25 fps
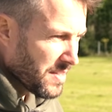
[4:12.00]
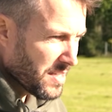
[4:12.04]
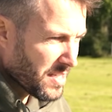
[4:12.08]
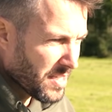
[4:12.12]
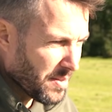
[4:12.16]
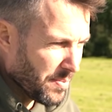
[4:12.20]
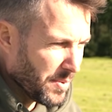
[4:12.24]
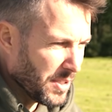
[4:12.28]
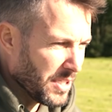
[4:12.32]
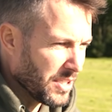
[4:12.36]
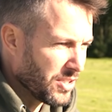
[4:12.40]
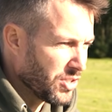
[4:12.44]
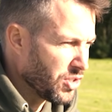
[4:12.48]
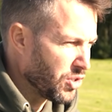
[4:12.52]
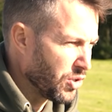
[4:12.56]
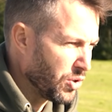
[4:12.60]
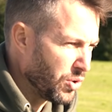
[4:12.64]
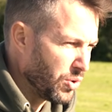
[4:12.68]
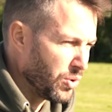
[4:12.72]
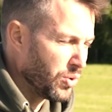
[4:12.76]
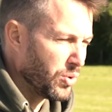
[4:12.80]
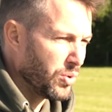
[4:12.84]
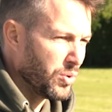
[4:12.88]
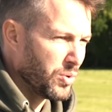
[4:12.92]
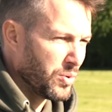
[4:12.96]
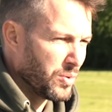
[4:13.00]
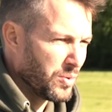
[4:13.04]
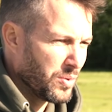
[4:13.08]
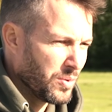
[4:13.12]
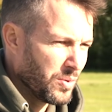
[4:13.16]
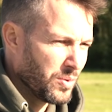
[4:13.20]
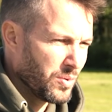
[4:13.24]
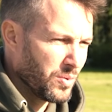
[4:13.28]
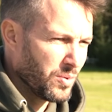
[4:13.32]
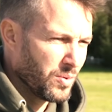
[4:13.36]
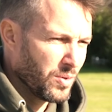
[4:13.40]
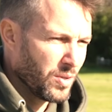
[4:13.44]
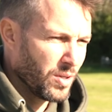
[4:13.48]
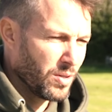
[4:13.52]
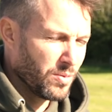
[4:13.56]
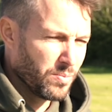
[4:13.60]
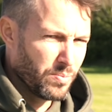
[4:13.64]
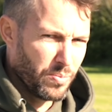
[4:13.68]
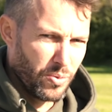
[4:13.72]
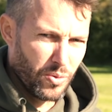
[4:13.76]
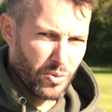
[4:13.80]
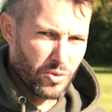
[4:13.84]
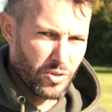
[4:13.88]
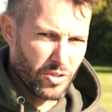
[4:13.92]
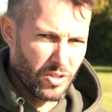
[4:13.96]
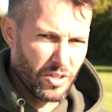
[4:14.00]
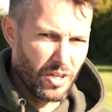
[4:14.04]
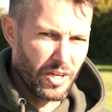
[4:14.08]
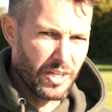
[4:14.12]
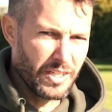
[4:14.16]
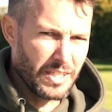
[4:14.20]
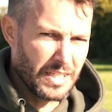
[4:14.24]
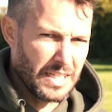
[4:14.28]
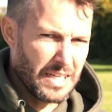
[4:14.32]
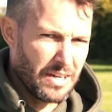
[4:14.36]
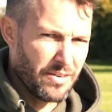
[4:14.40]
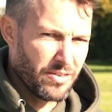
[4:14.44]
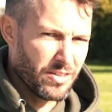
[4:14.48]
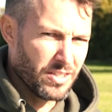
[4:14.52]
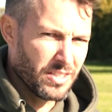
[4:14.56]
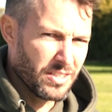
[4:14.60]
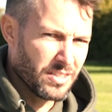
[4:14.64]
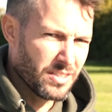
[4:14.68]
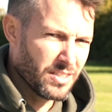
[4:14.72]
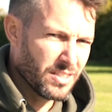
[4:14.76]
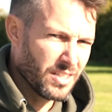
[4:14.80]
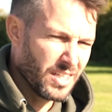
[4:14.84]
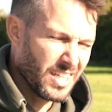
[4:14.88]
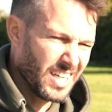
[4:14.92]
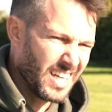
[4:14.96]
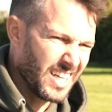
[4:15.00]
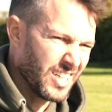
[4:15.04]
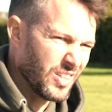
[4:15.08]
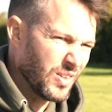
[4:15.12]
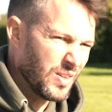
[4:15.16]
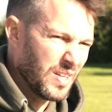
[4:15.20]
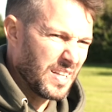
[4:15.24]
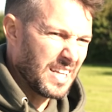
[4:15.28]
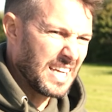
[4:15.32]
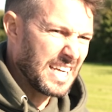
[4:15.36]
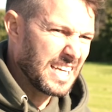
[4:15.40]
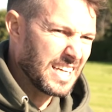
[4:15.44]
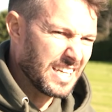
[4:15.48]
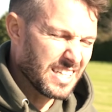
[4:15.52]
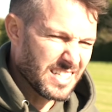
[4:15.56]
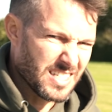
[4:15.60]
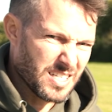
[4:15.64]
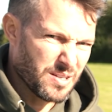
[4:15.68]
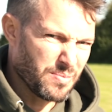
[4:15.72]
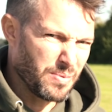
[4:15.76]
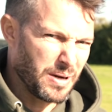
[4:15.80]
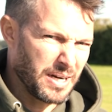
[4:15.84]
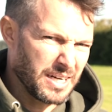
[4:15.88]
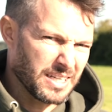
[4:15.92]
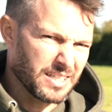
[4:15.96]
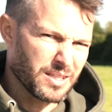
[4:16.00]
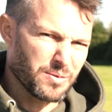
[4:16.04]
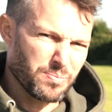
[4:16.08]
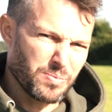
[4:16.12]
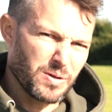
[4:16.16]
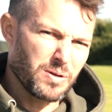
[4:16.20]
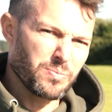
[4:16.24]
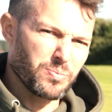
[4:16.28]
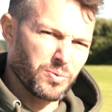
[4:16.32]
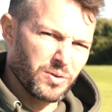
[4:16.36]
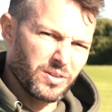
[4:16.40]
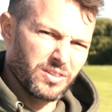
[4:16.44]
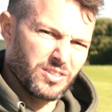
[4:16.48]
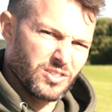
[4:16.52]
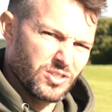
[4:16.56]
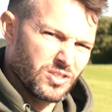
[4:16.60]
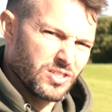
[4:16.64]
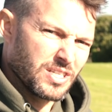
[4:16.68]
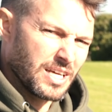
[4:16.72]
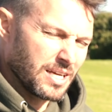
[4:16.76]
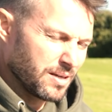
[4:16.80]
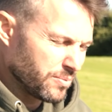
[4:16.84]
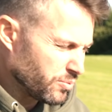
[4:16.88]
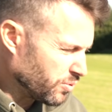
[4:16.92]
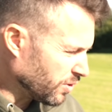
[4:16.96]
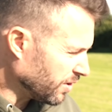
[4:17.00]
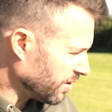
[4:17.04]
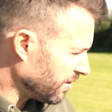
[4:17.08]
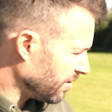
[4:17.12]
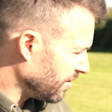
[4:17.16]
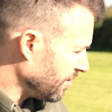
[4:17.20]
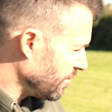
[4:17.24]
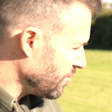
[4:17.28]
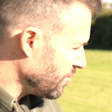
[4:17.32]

similar to Porsche 911, I don't think it's about the people that you take with